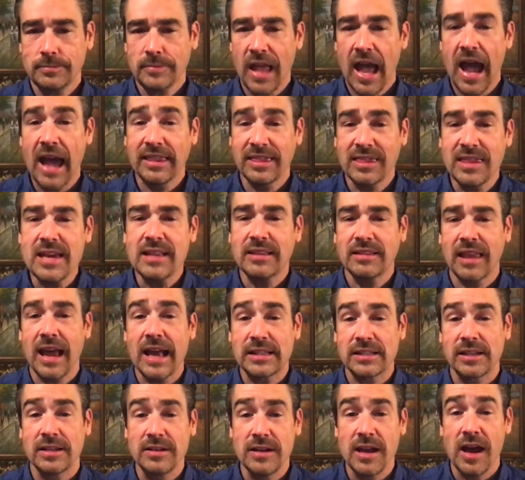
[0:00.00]
I think
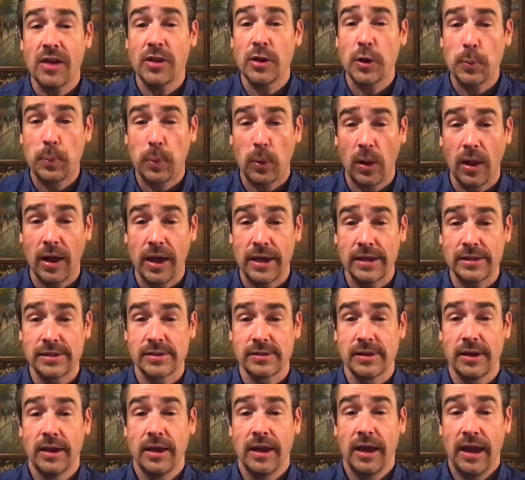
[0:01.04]
that's another
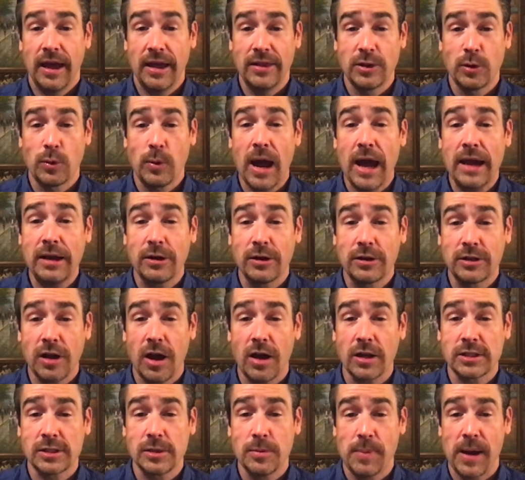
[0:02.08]
place, and the writer
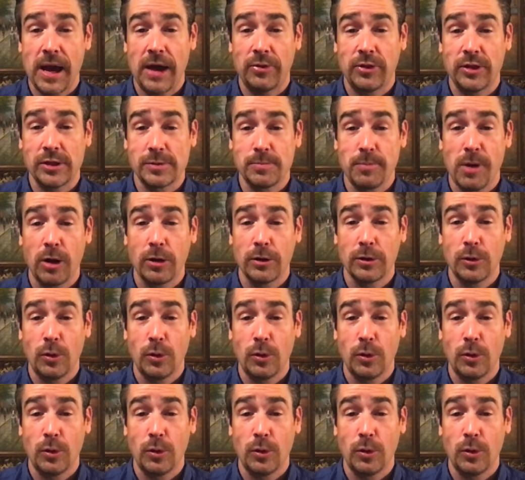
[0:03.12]
talks about this, Martin